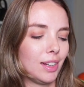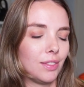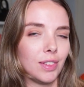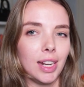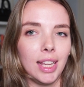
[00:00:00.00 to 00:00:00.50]

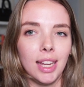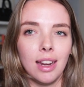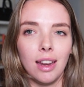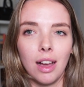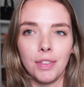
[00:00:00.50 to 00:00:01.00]
really
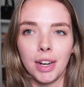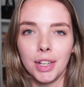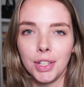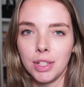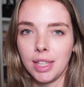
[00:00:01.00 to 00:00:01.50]
love, and I
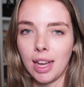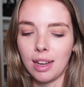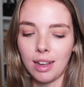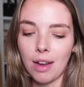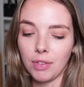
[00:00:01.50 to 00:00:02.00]
use that
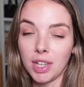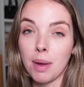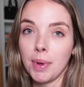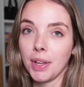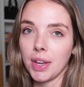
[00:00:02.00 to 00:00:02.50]
every
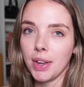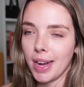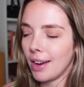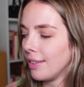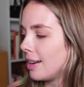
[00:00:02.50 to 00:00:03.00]
time I go
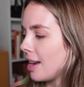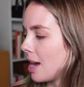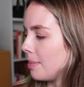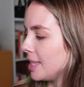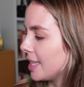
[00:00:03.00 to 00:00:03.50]
out
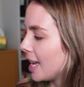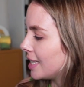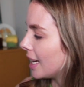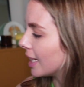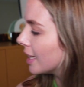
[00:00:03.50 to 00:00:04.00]
urban
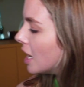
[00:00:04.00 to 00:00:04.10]
sketching.